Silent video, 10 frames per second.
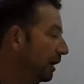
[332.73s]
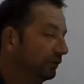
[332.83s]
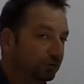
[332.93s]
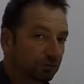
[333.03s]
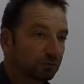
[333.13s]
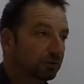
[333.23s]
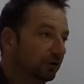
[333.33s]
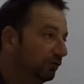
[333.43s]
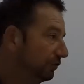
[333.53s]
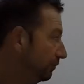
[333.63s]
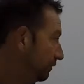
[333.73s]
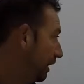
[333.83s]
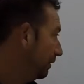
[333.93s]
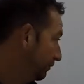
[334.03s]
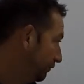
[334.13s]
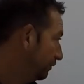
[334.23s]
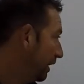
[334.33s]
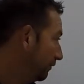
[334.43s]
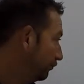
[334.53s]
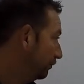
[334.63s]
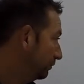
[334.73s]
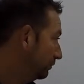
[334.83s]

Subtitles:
Practical completion start of June.